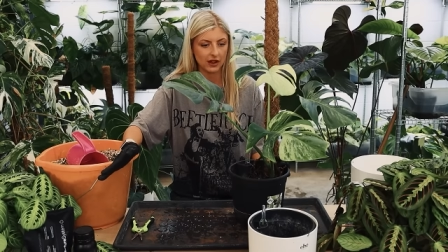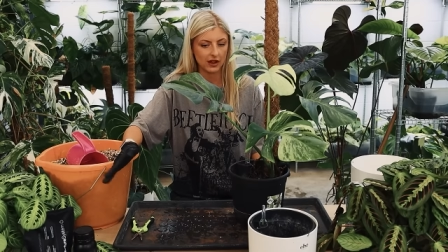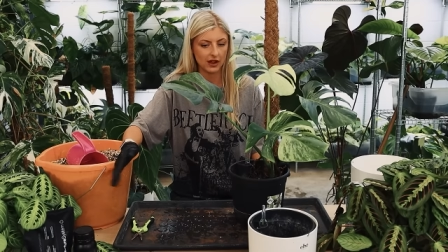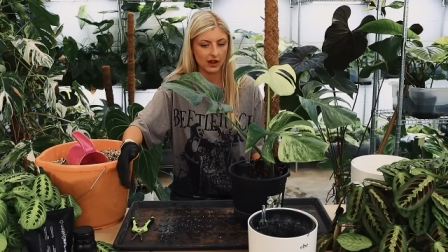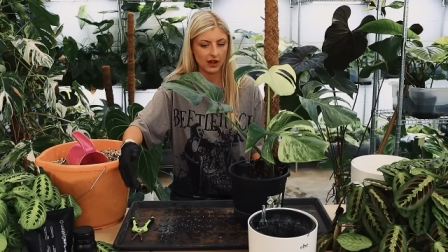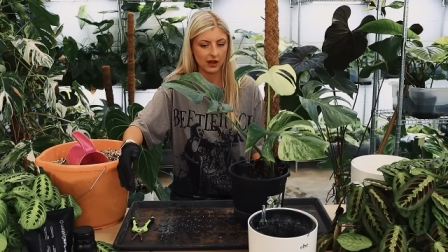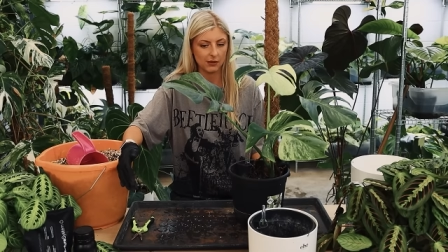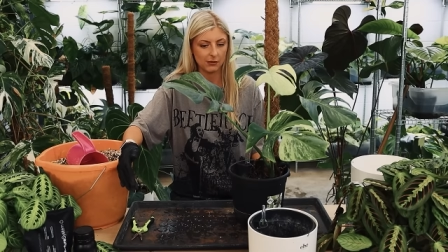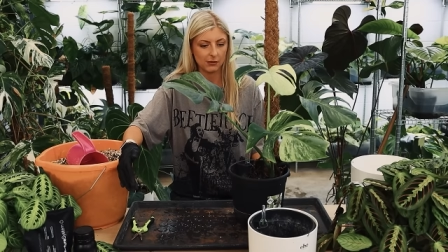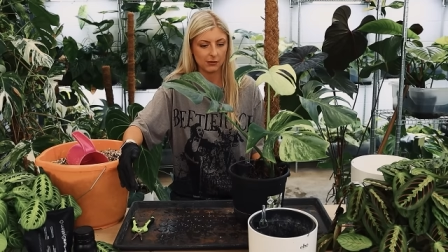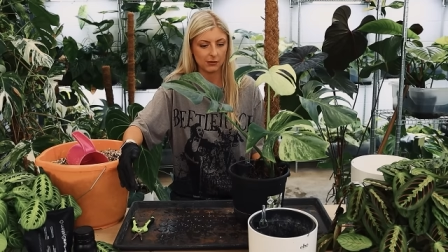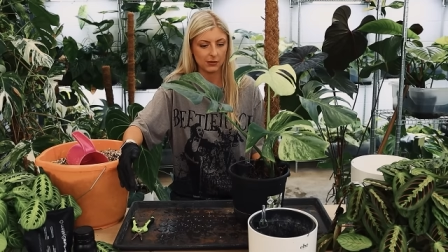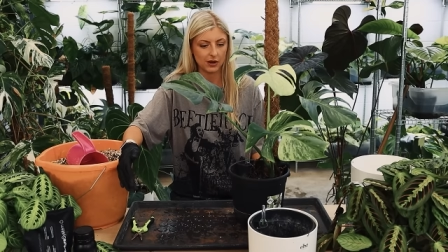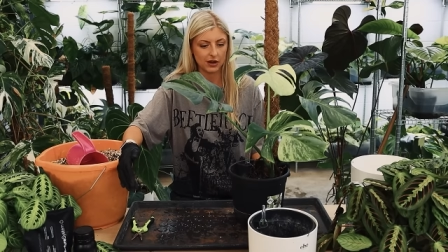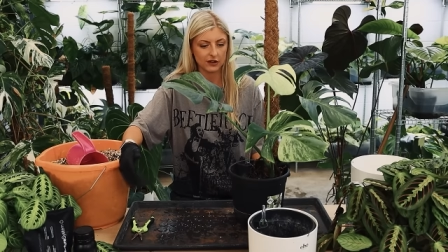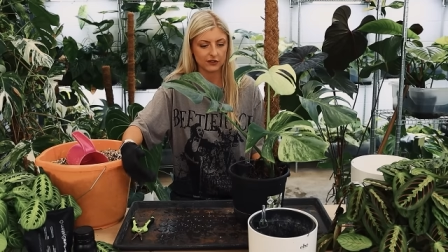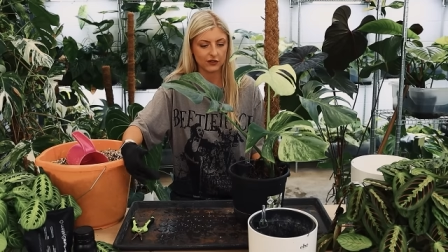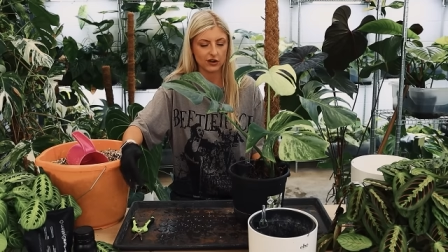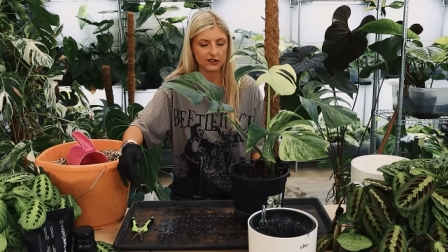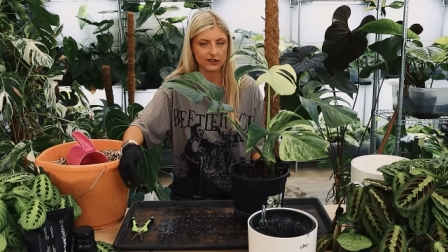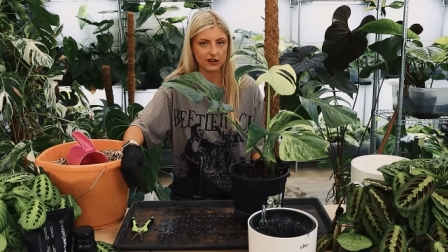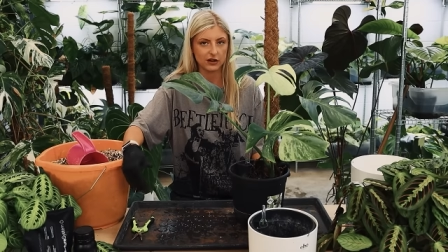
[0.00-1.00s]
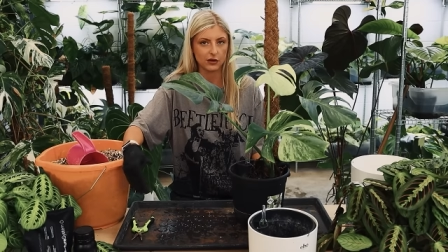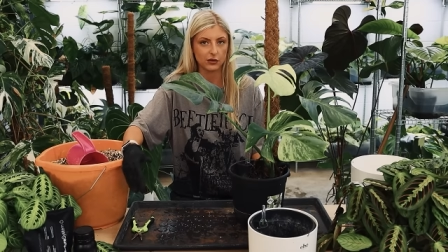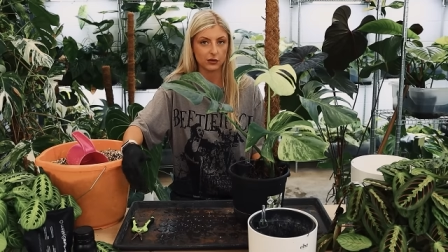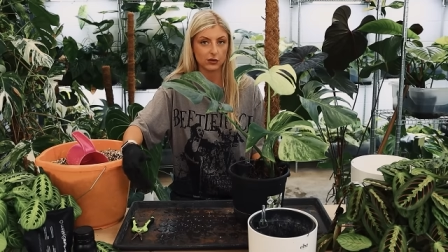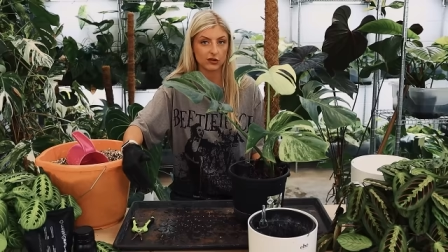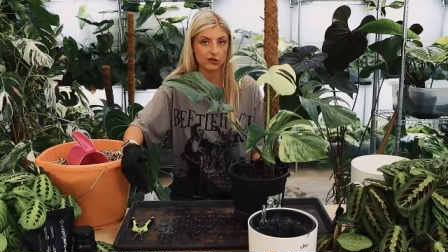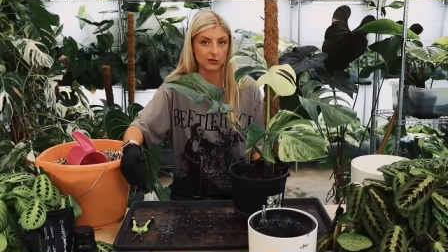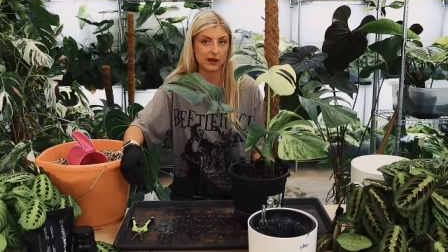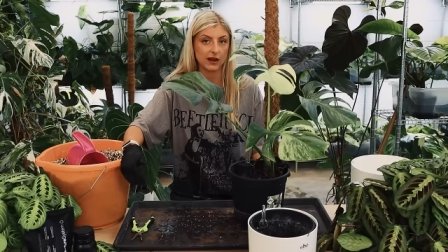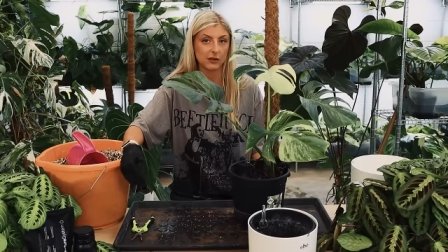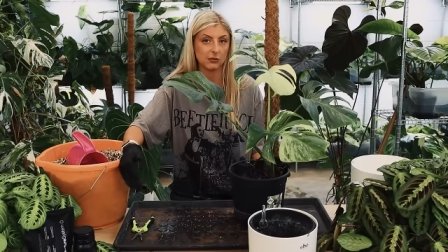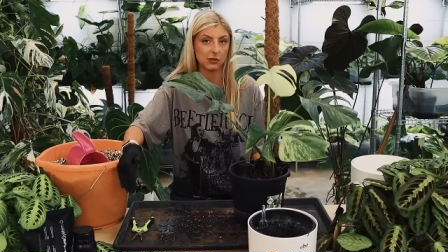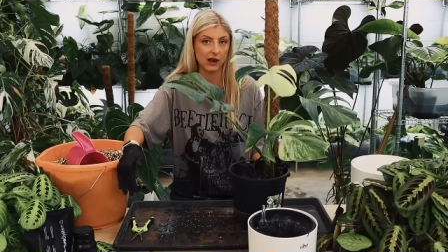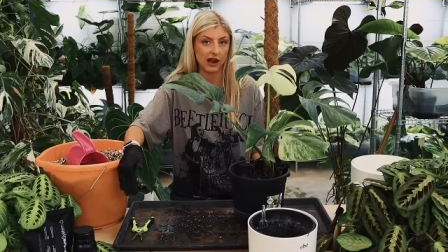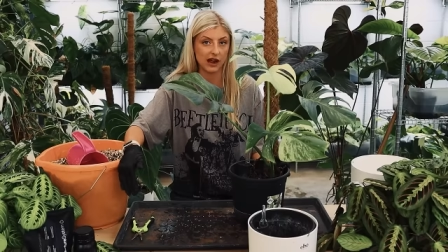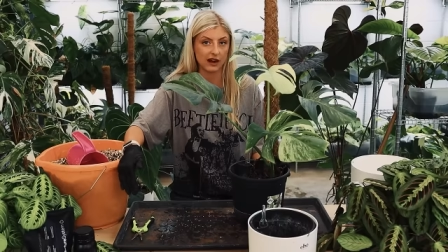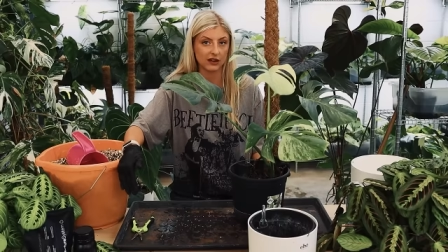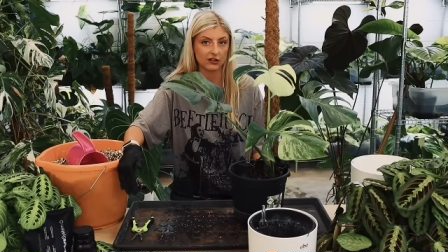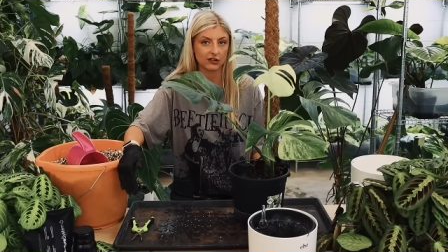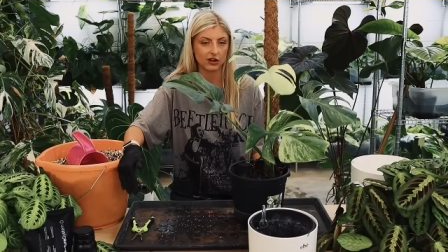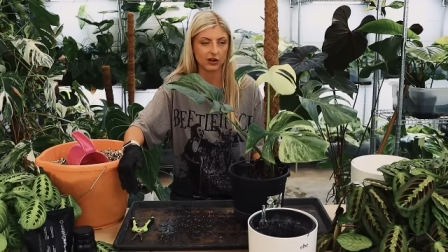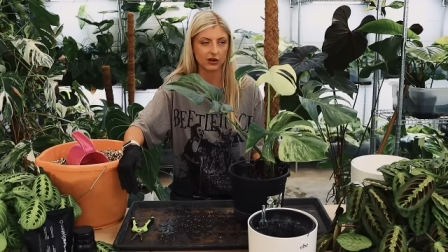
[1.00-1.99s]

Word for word: Um, as far as I know, they were speaking back.